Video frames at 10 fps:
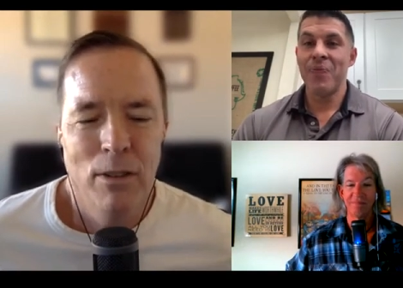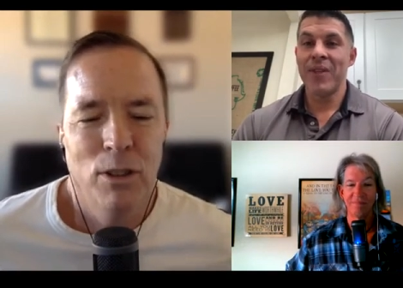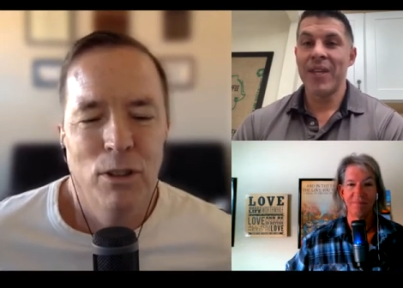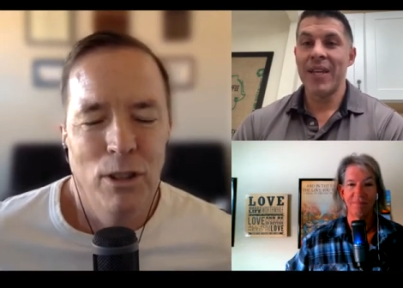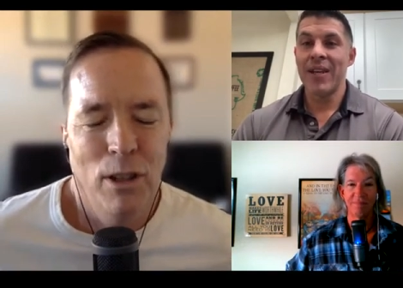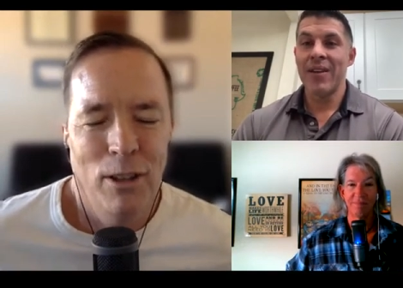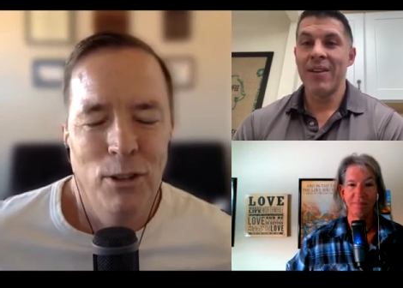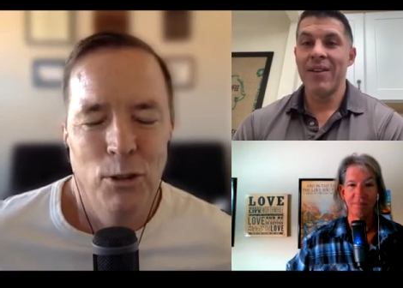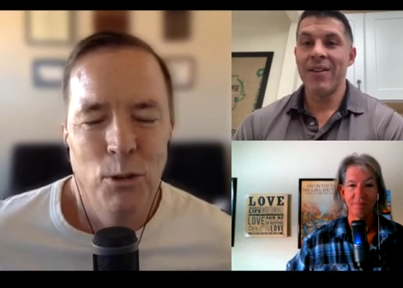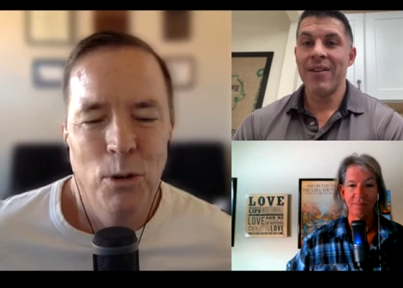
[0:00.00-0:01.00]
Speaker 1: of a,
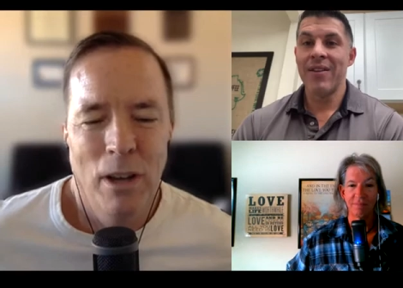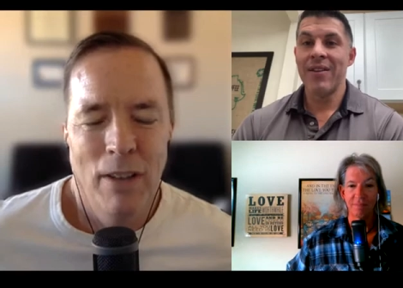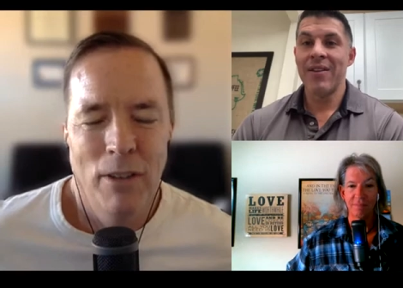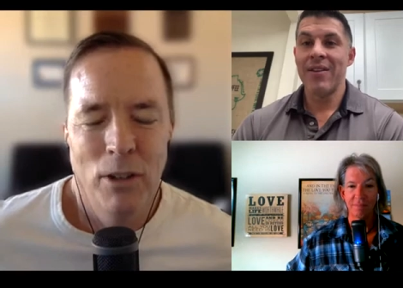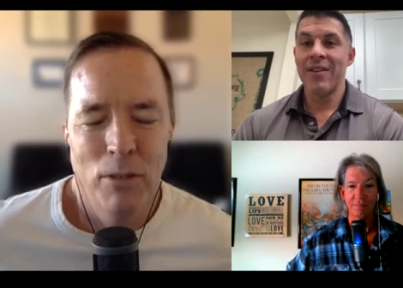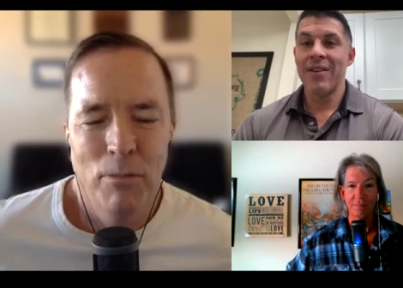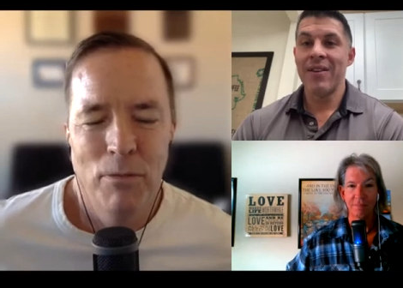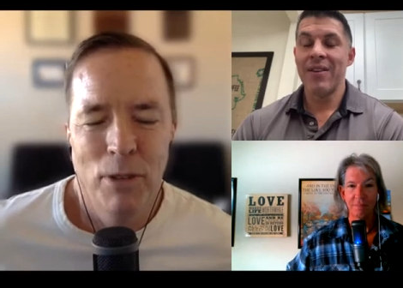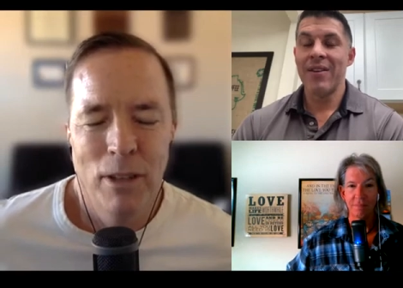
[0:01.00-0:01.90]
a story. I have a good